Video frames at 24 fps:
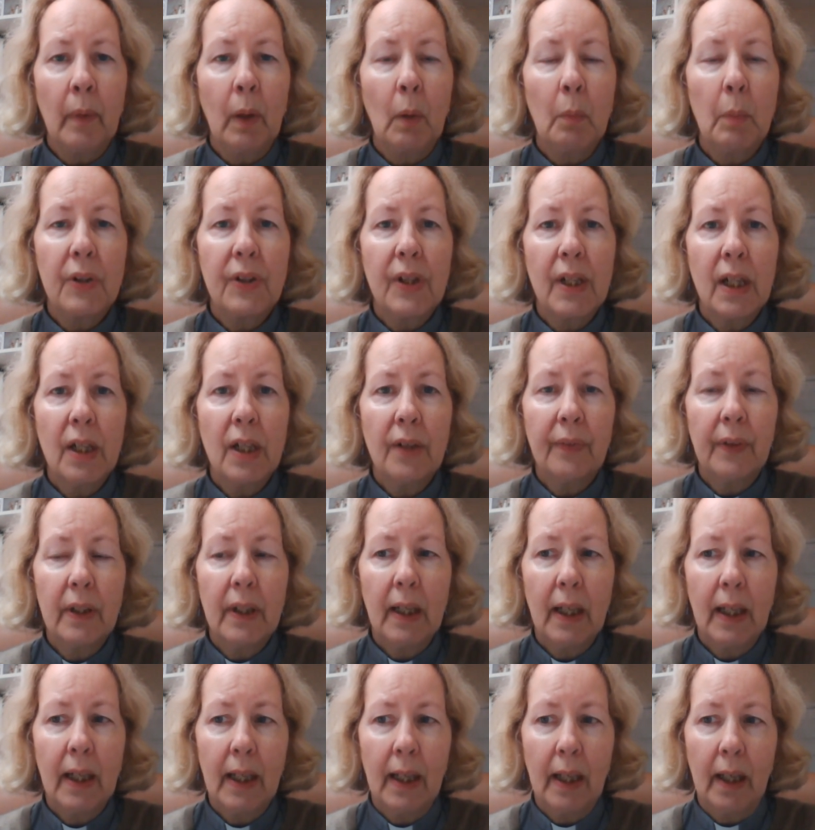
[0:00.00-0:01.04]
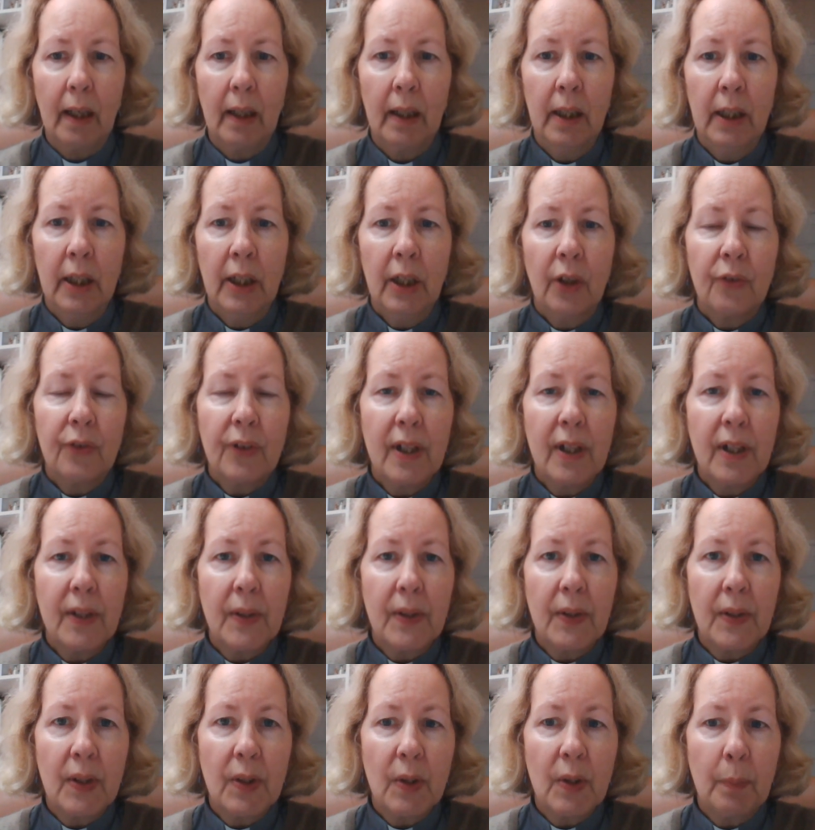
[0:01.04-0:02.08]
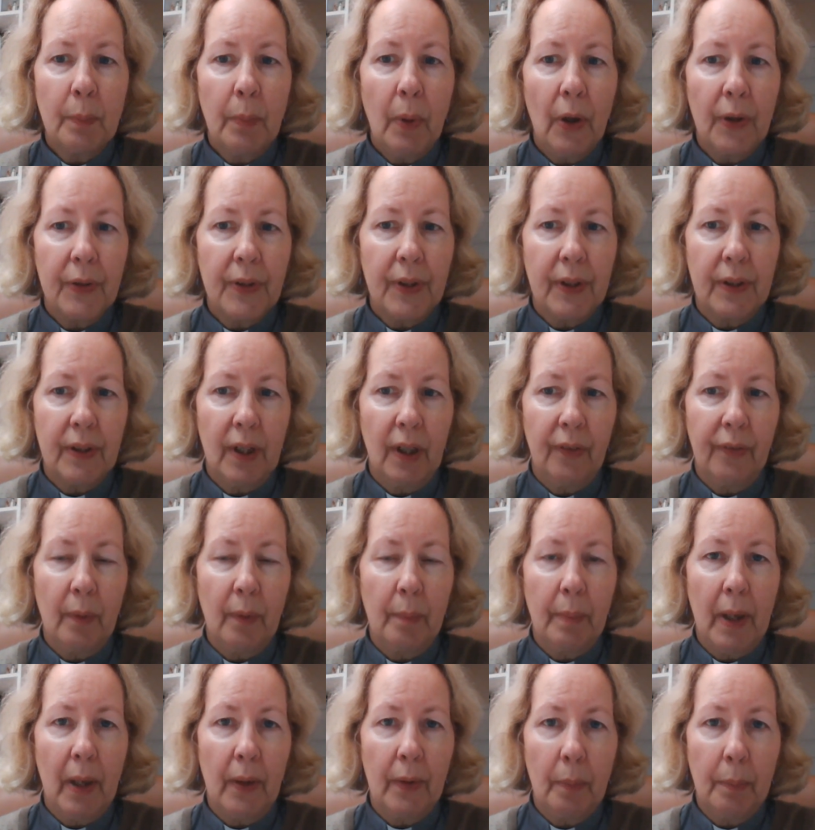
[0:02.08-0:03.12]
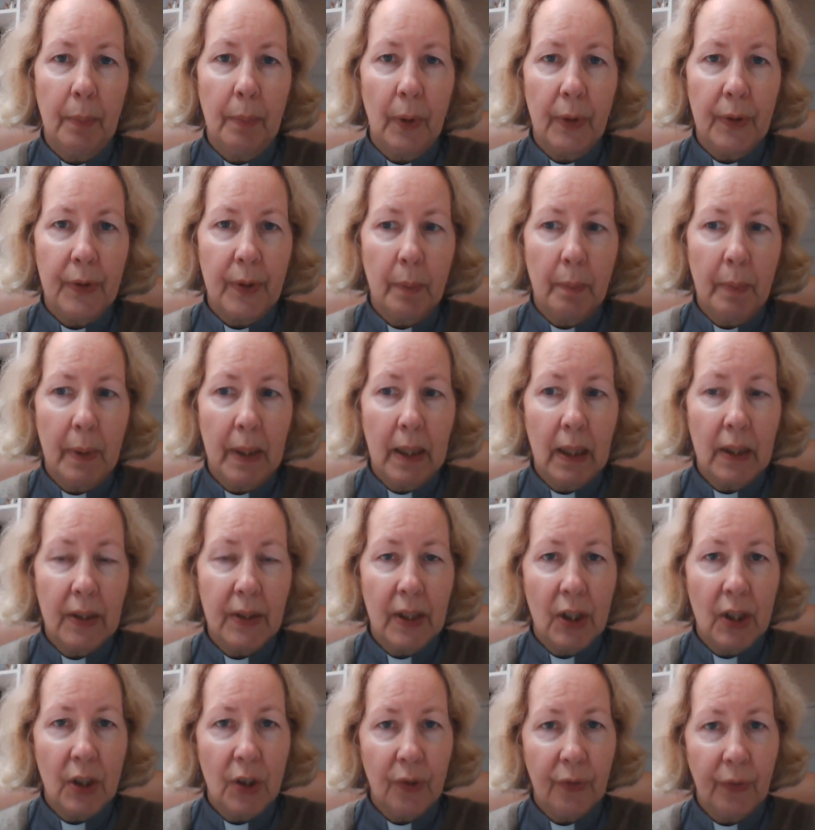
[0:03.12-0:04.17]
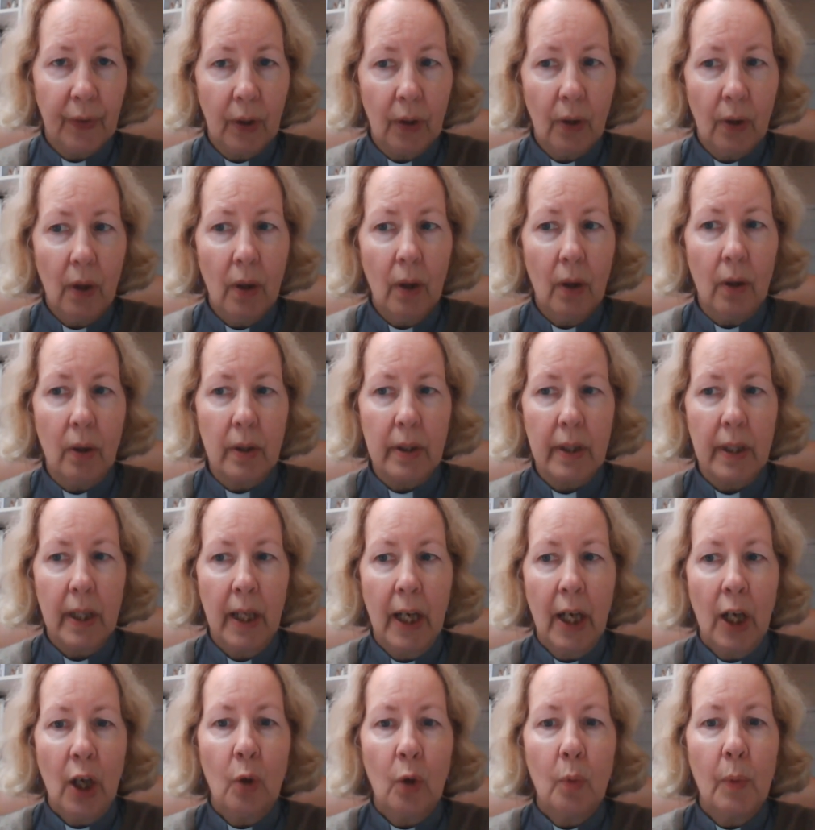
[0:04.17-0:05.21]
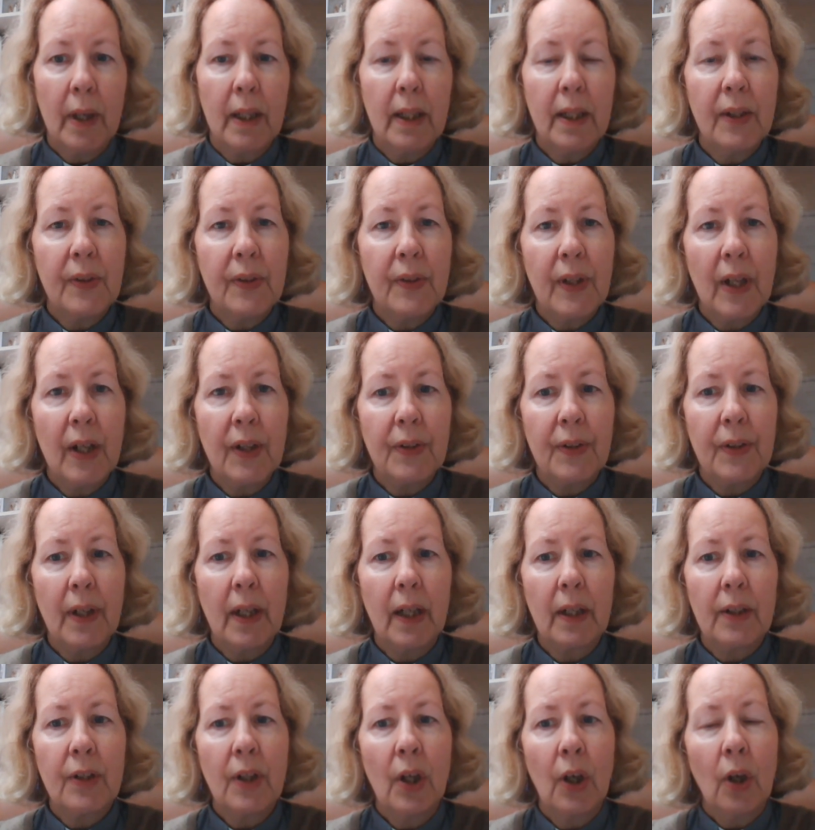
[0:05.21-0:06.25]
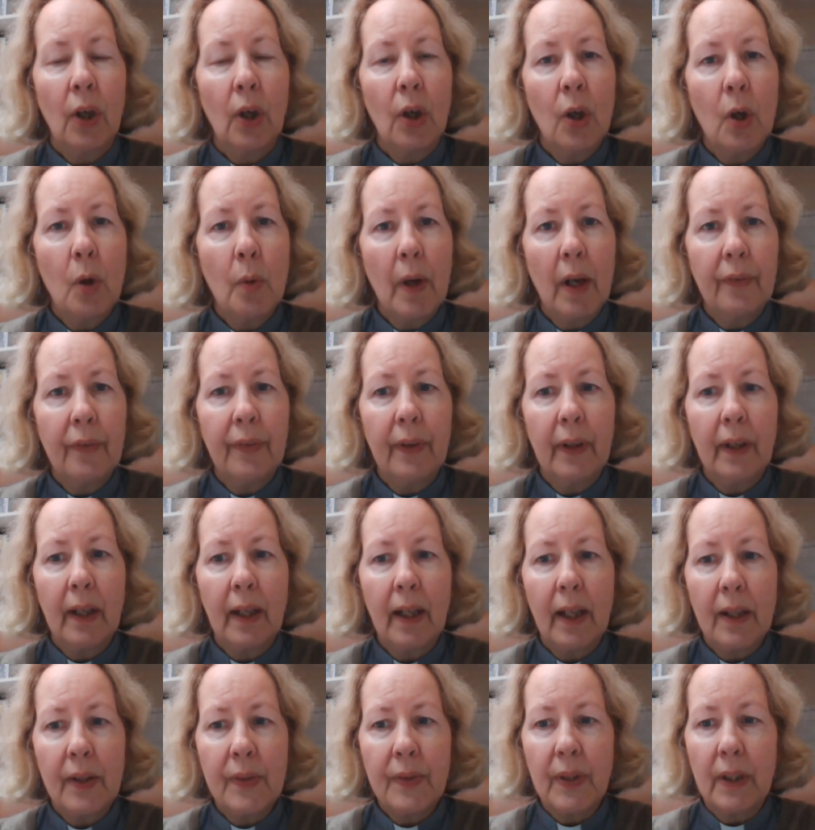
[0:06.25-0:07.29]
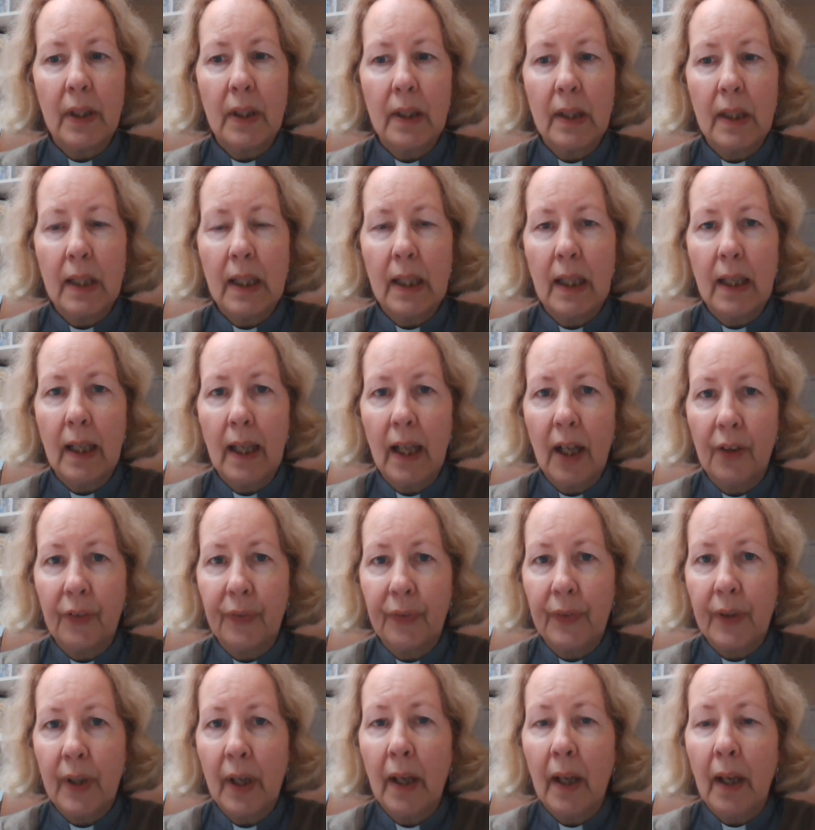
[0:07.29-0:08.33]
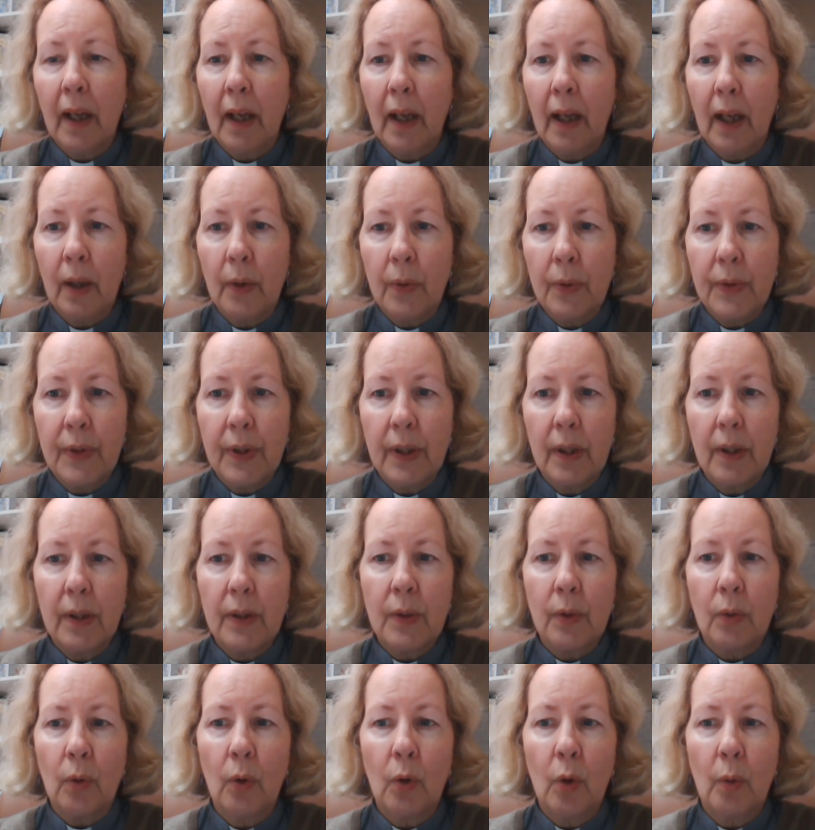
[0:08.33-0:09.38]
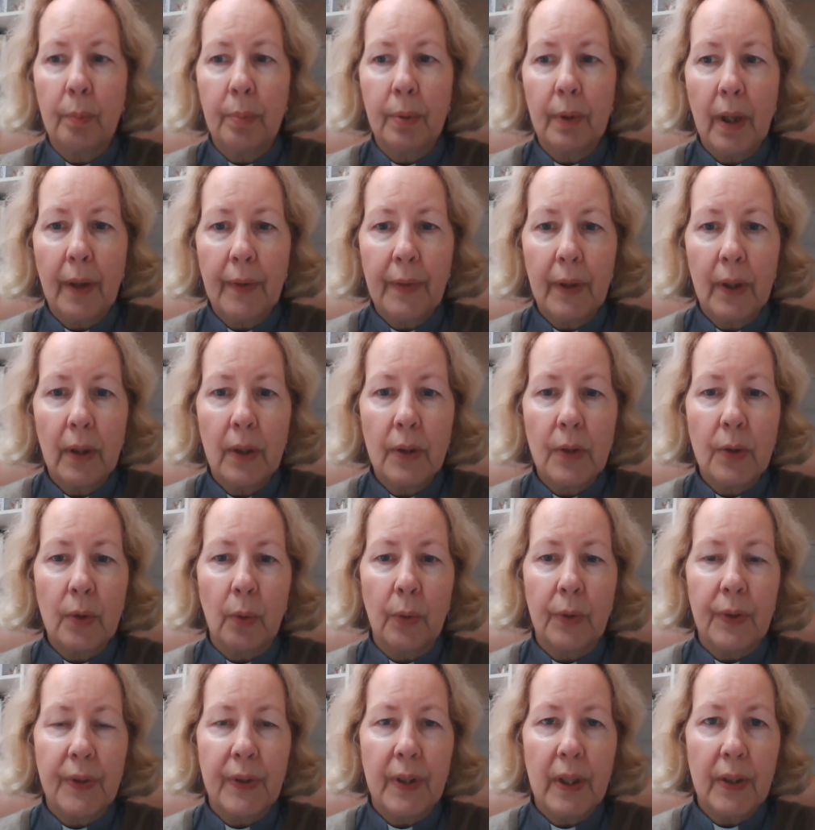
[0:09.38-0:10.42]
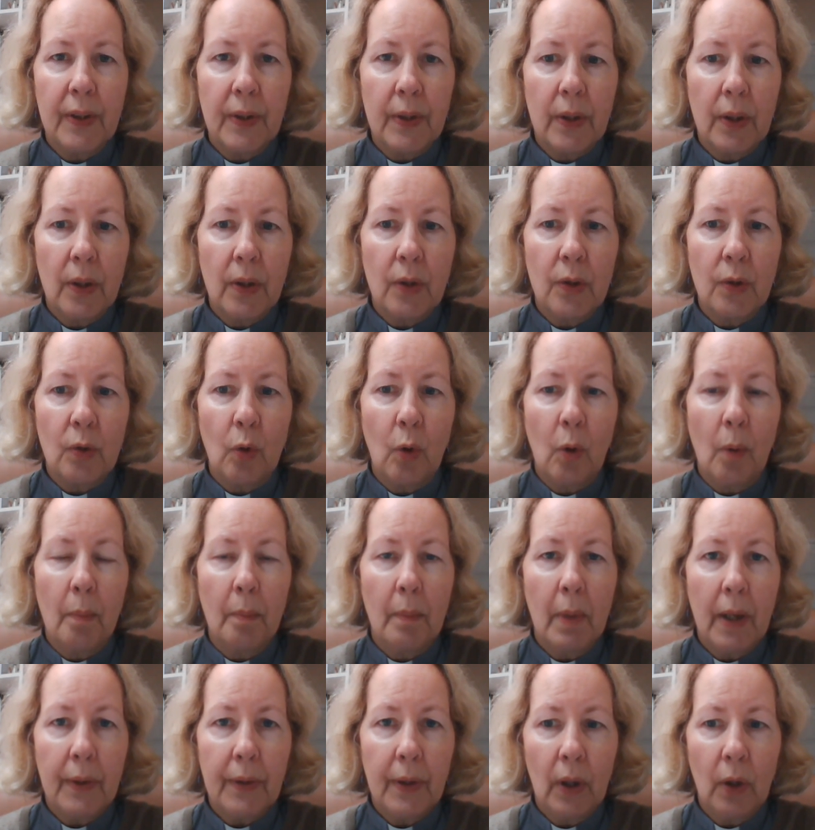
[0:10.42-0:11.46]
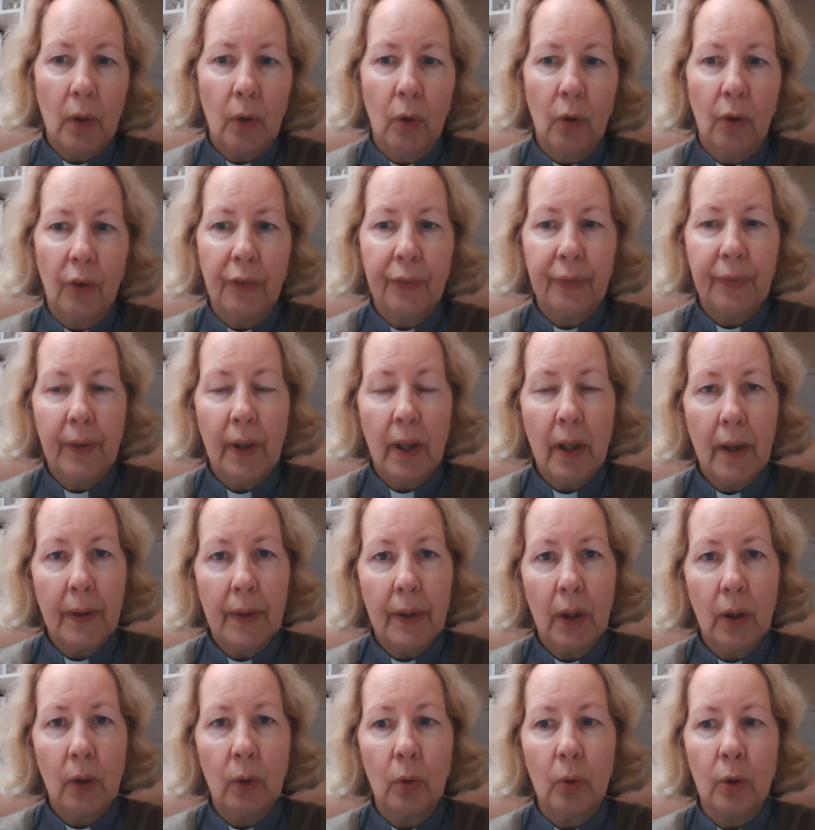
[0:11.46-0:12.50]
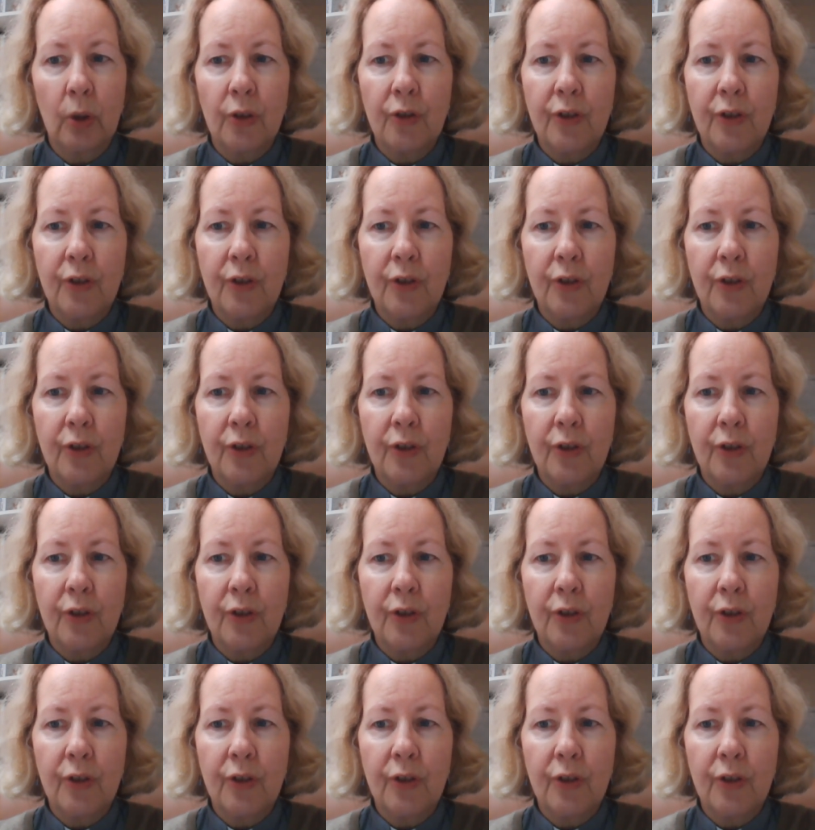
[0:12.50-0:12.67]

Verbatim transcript: But even here, Jesus is positive about the possibilities for God when he says that whoever has indeed left houses or brothers or sisters or mother or father or